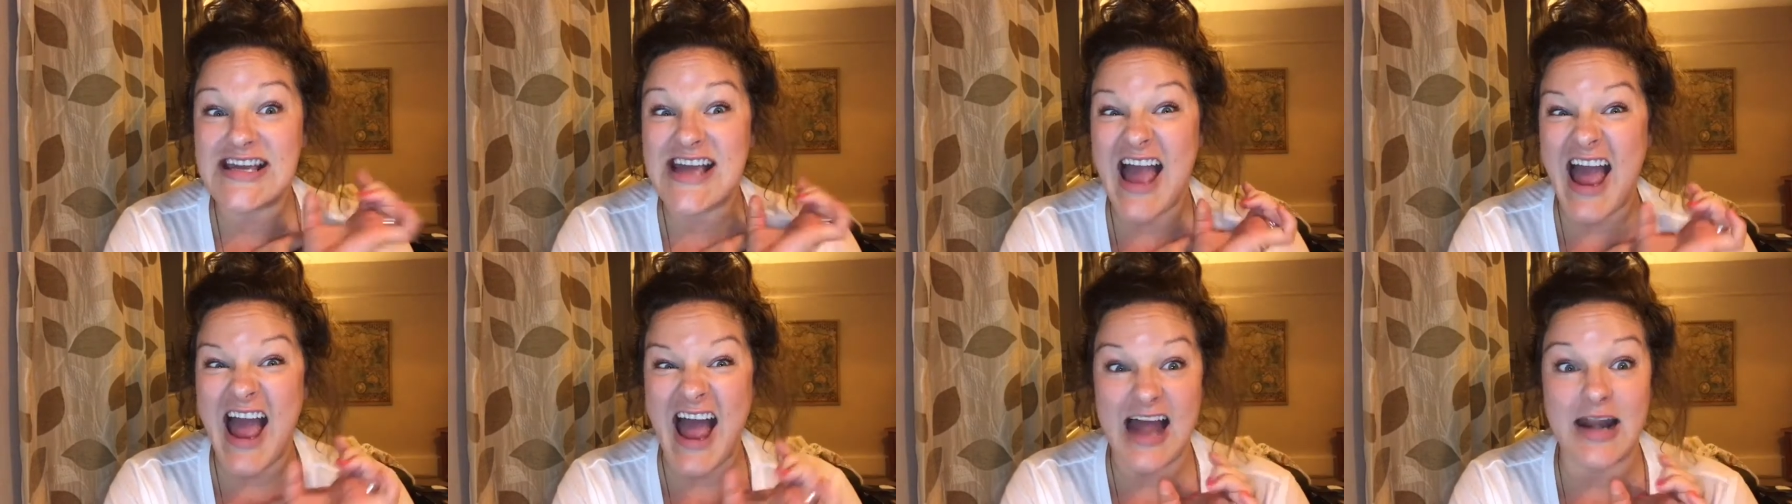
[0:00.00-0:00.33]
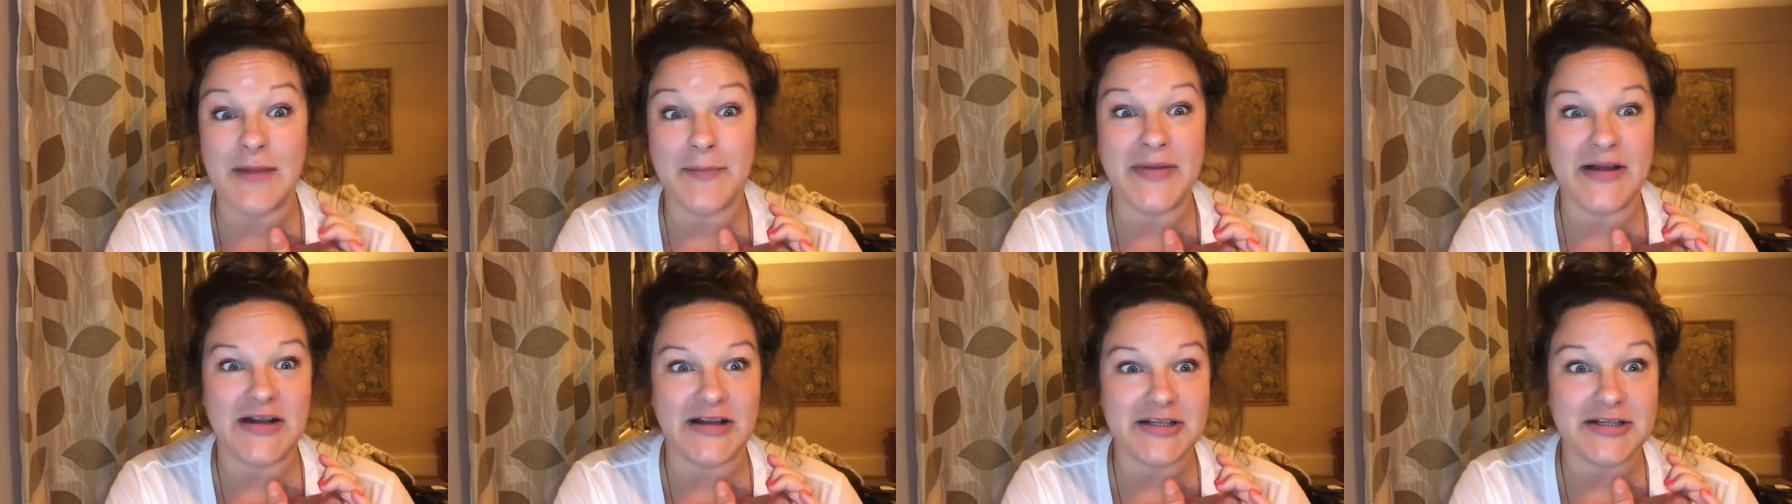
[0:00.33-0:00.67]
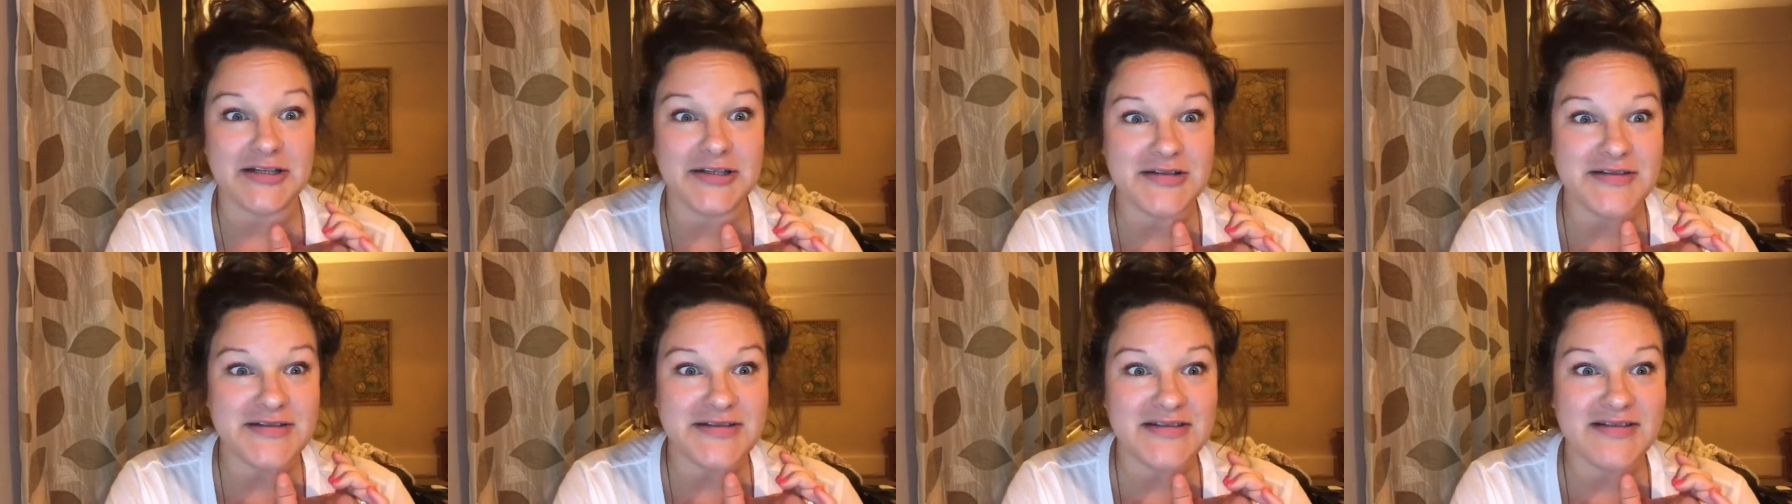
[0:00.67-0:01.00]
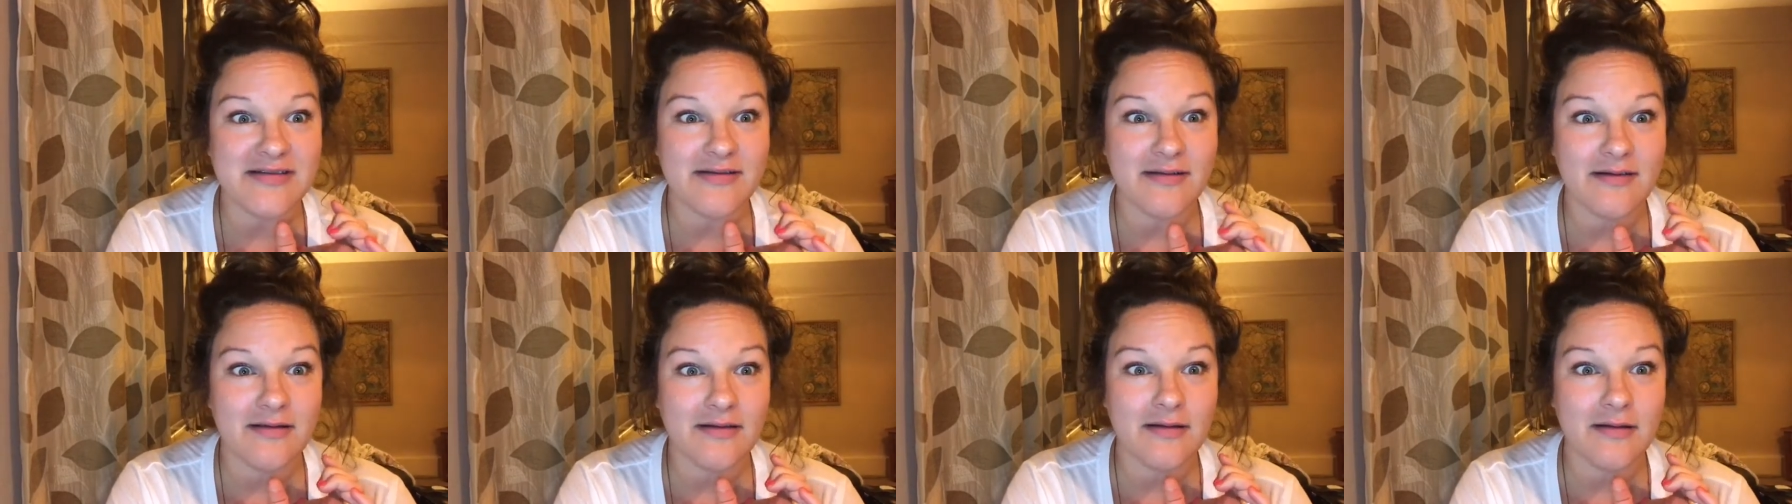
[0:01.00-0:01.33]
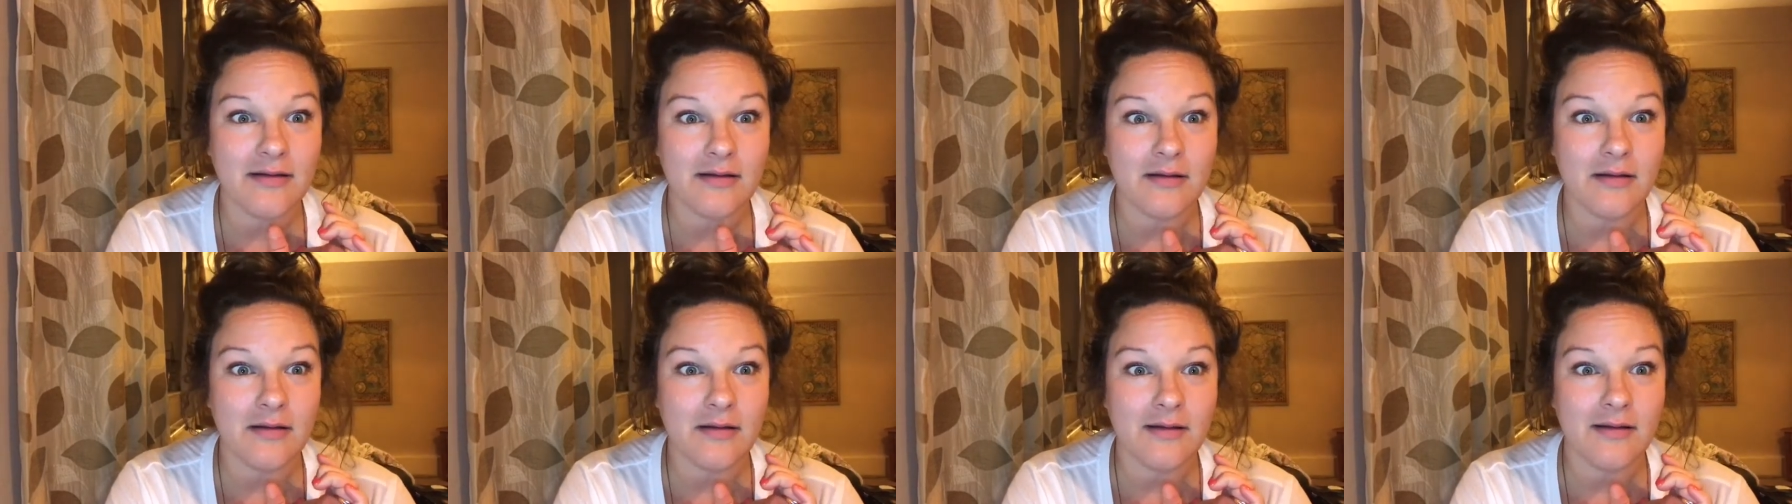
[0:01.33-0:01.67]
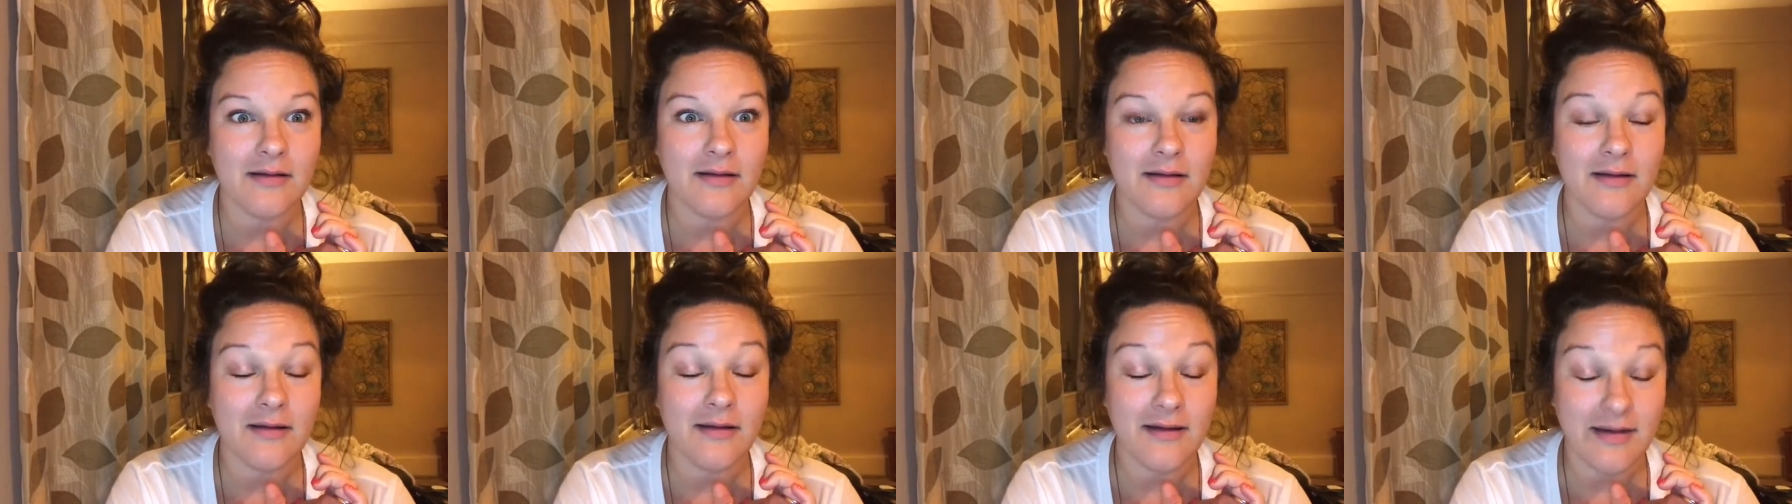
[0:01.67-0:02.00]
caterpillars.
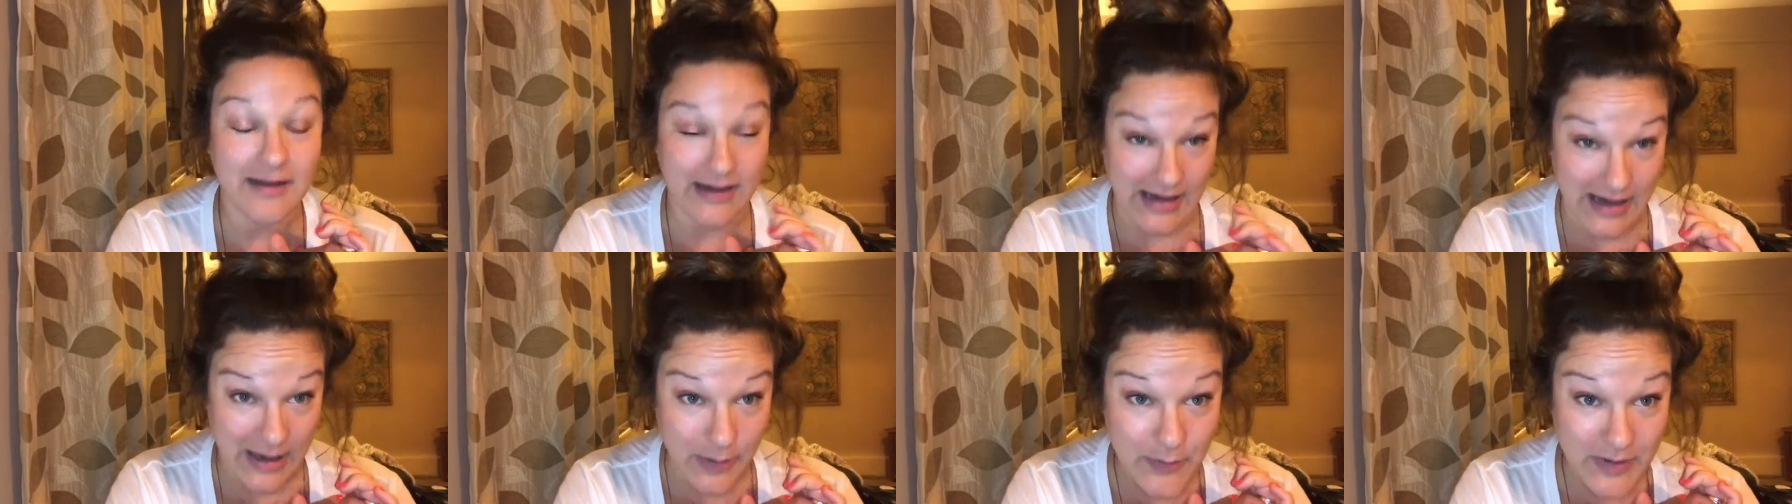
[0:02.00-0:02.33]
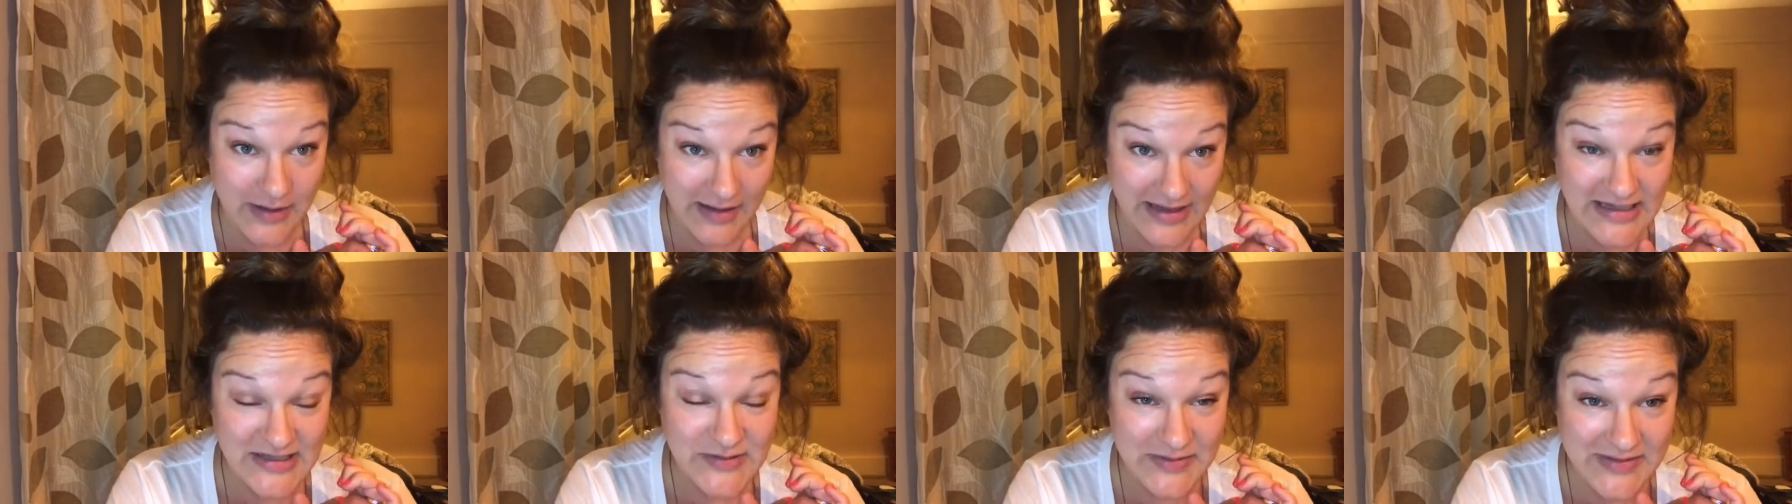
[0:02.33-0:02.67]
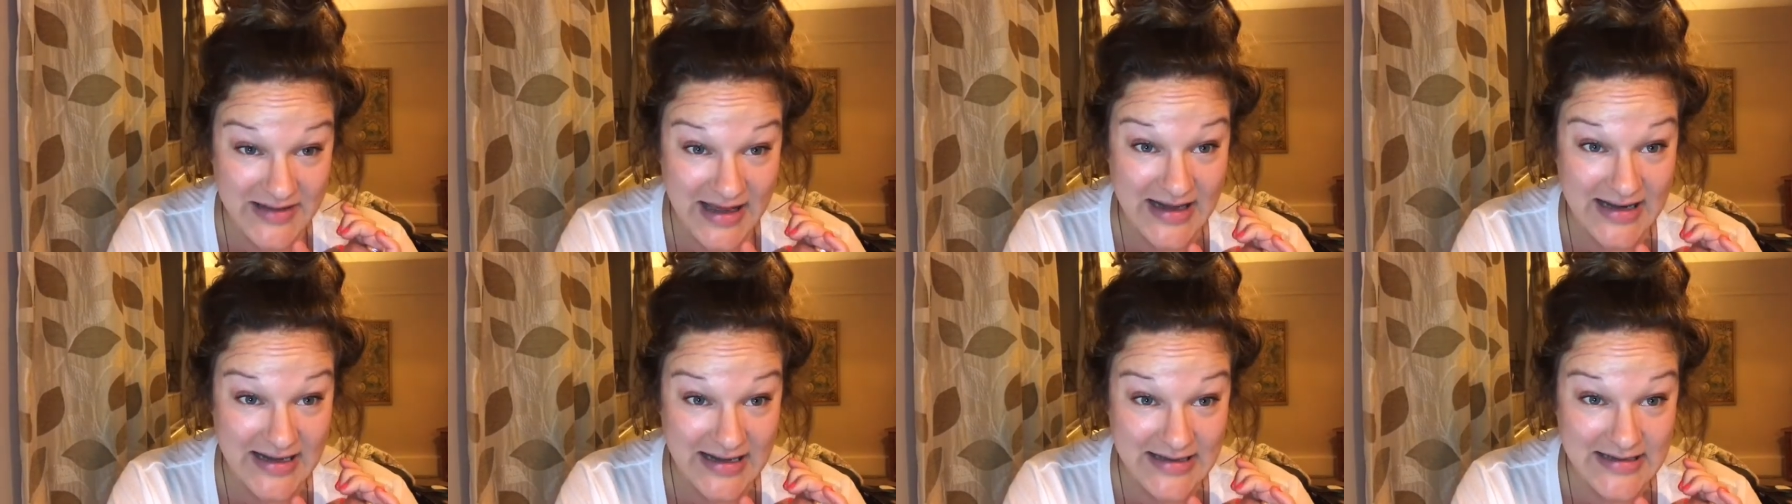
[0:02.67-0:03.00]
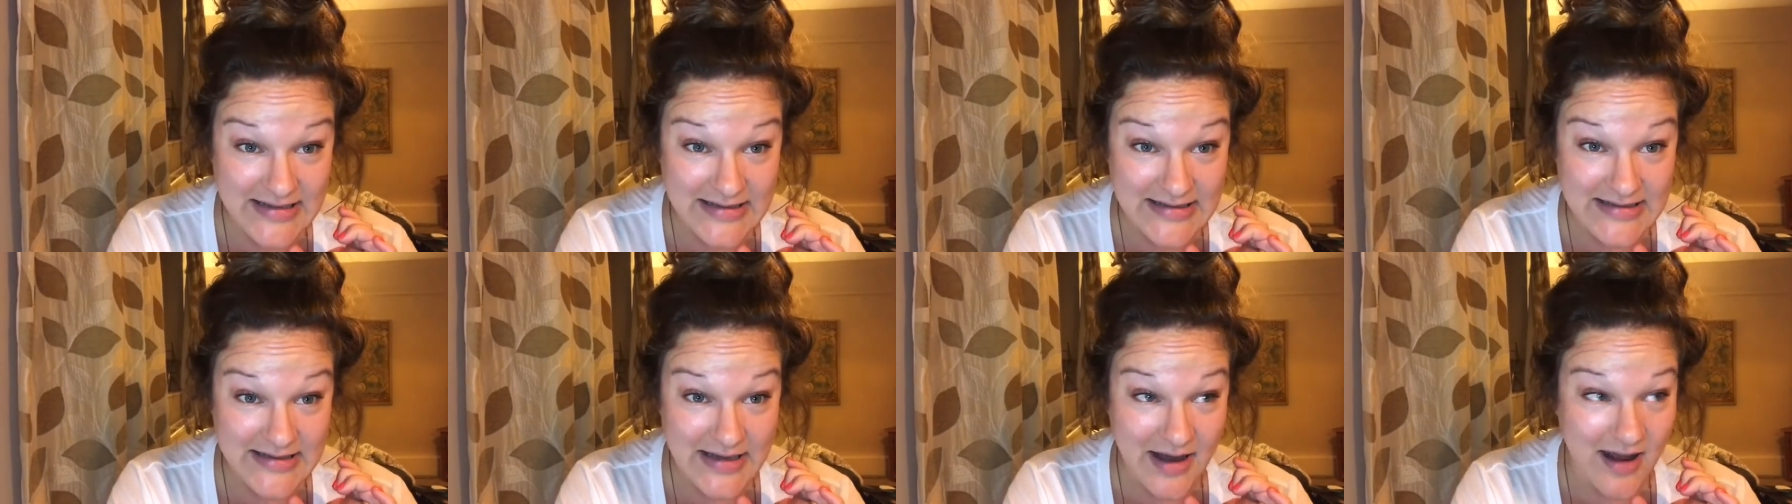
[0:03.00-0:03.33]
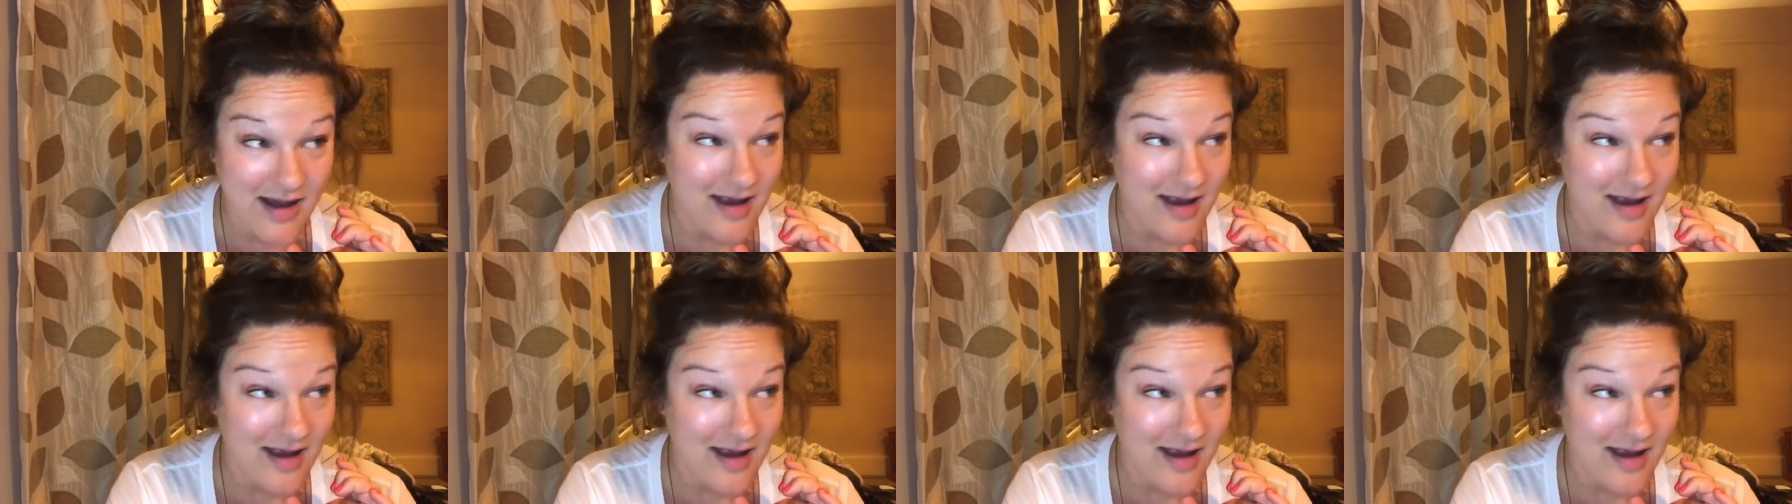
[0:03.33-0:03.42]
Can anyone guess what that is?